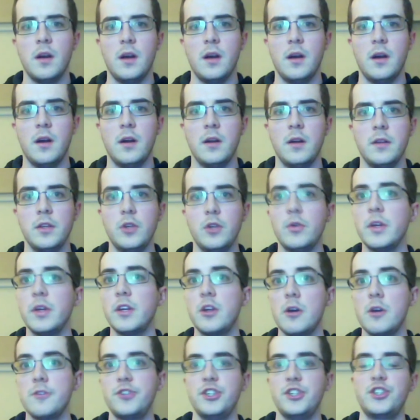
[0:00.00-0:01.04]
You can
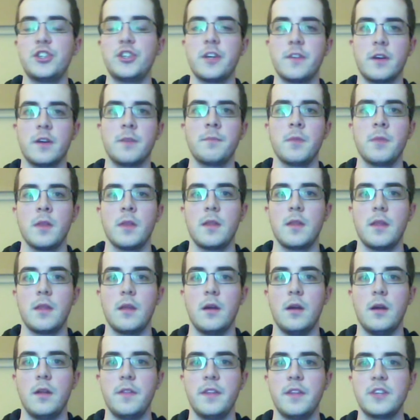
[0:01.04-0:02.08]
coach each other.
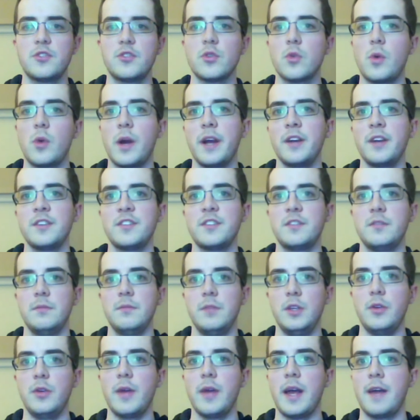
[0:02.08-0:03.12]
This requires
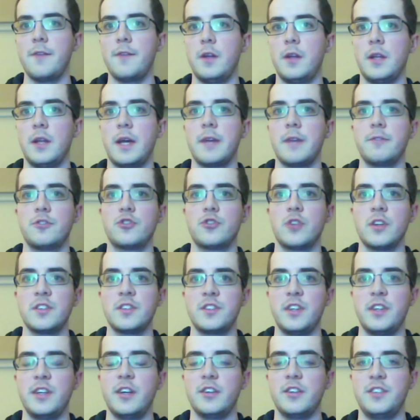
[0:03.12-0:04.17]
you to have a lot of
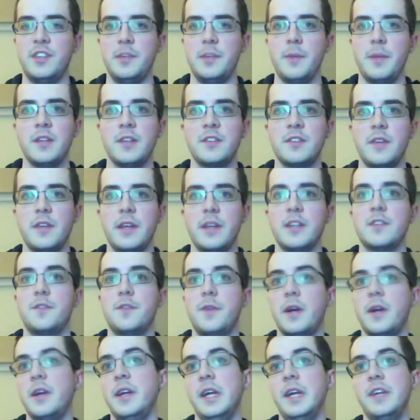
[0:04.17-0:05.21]
trust in your teammates. It is
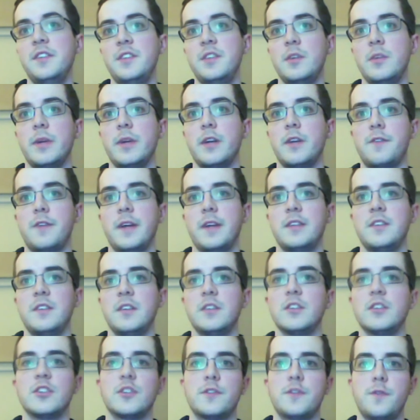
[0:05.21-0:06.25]
very easy when you're
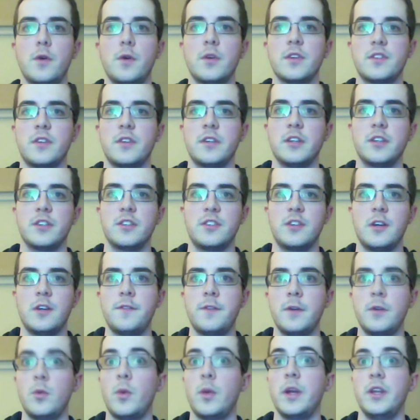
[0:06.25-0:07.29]
fencing to just focus on
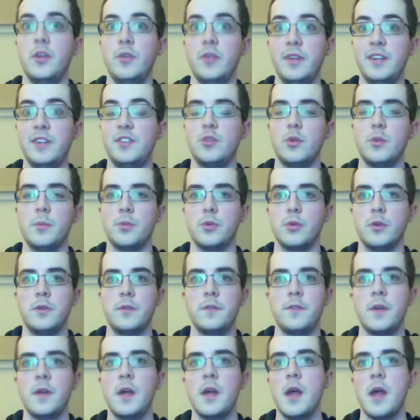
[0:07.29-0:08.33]
yourself and what you need to
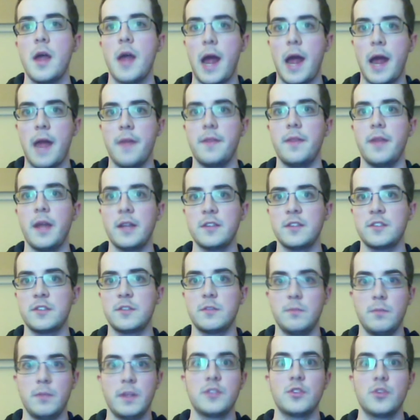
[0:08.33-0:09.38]
improve. And
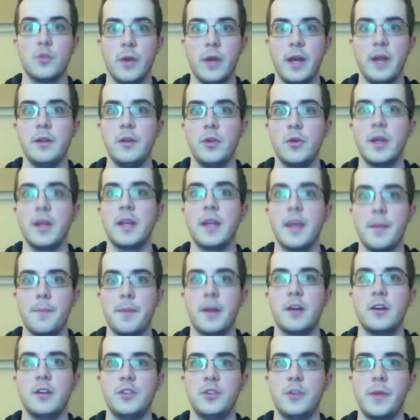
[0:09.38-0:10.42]
that's great. You can get
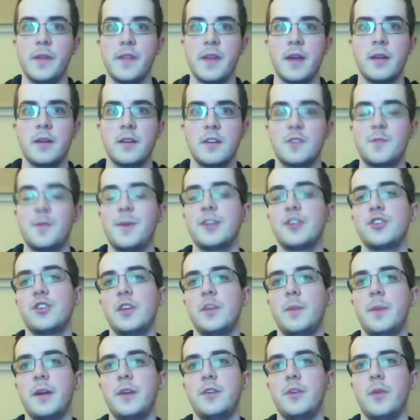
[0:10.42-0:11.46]
better doing that,
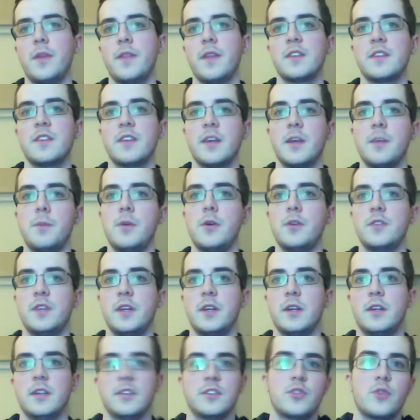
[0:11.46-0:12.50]
especially by doing things like
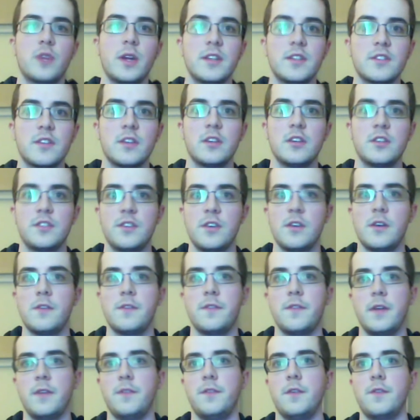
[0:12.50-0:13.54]
imposing constraints on
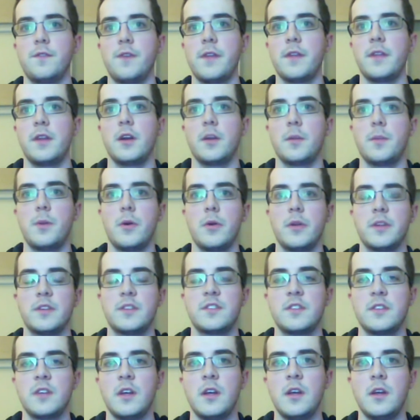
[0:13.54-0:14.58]
yourself if you find that your
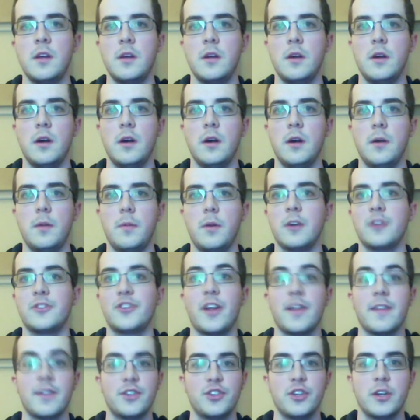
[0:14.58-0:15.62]
opponents aren't
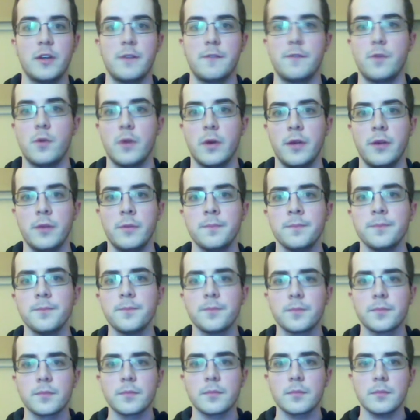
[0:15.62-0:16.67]
challenging enough for you.
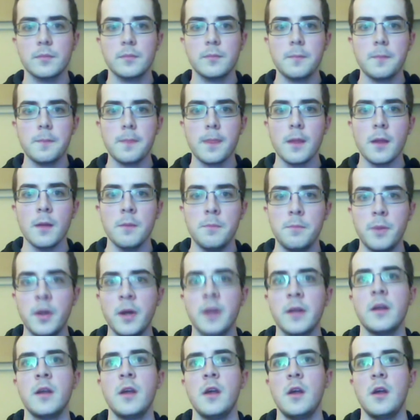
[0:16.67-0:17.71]

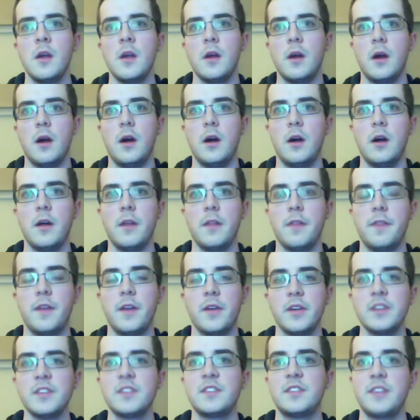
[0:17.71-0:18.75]
But
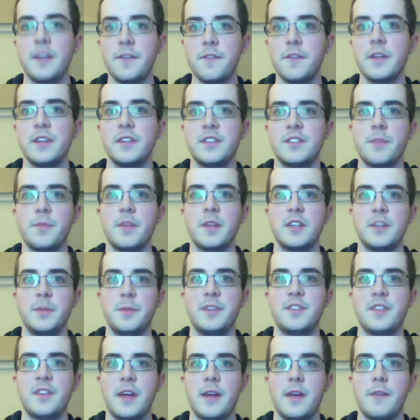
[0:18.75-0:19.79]
there is definitely something to
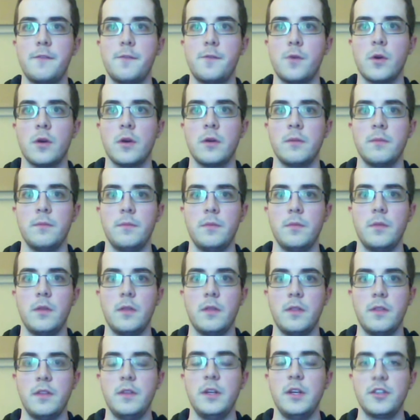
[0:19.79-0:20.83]
be said for
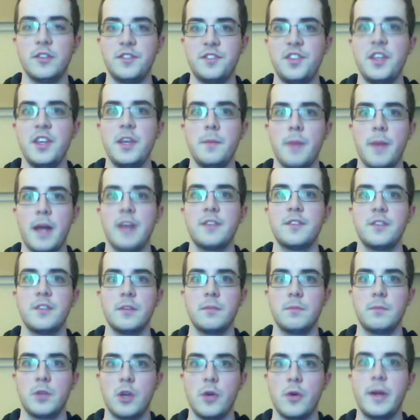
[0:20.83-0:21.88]
your team as
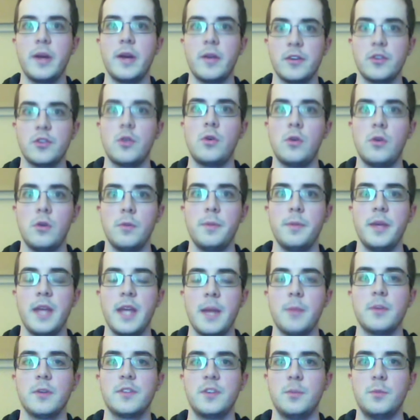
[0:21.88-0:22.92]
a coherent whole being
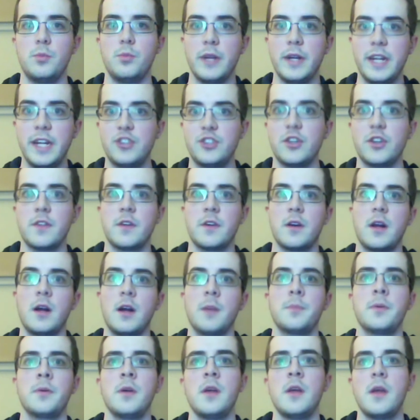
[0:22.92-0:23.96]
able to bring each other
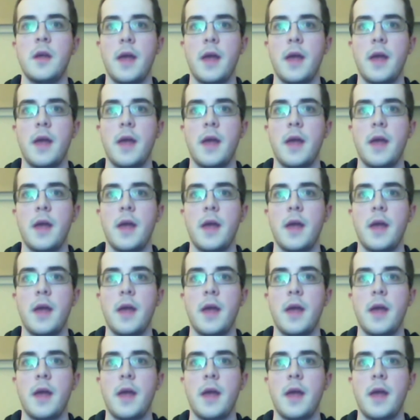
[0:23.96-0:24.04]
up.